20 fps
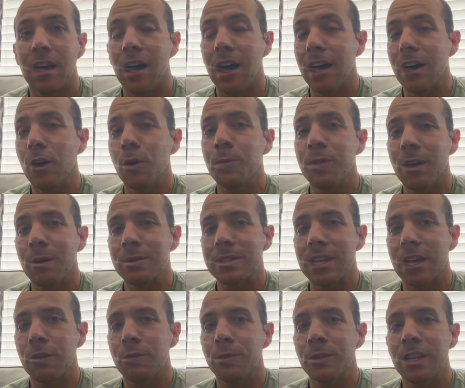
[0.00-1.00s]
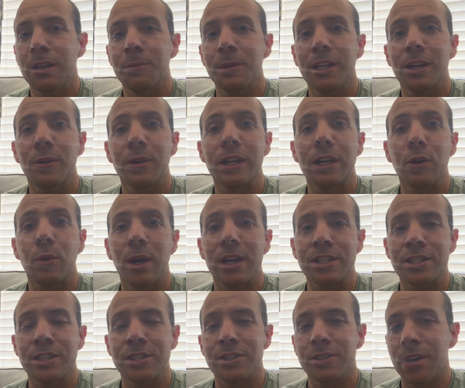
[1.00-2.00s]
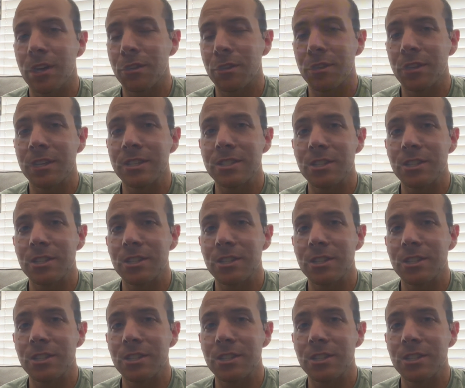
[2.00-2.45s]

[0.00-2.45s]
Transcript: I hope that was helpful. Let me know any questions or other things